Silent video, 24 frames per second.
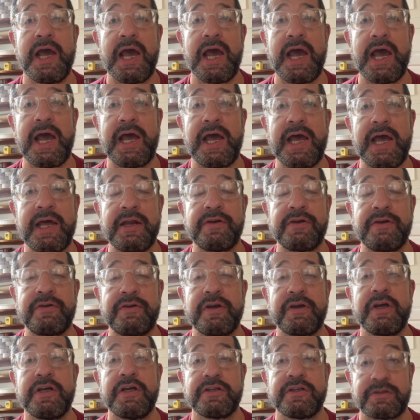And
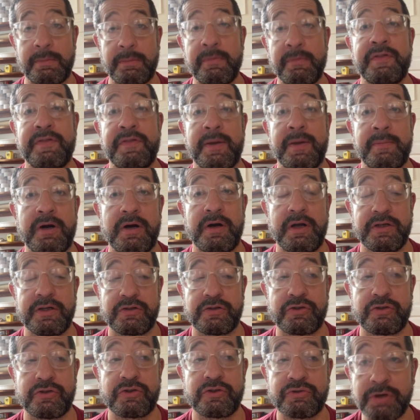some of them are
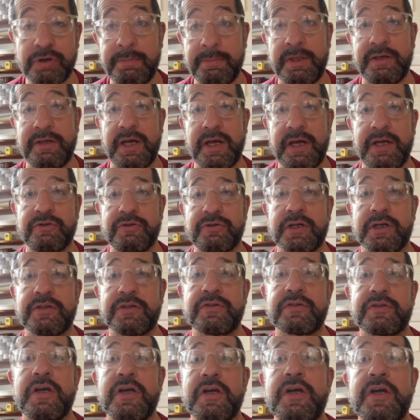extremely
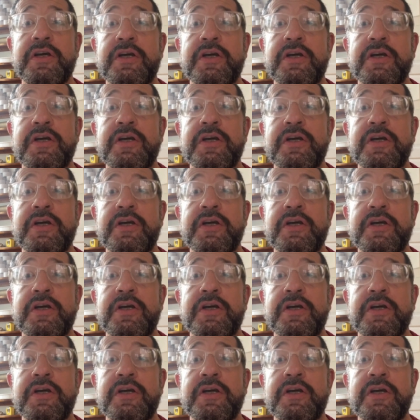dangerous.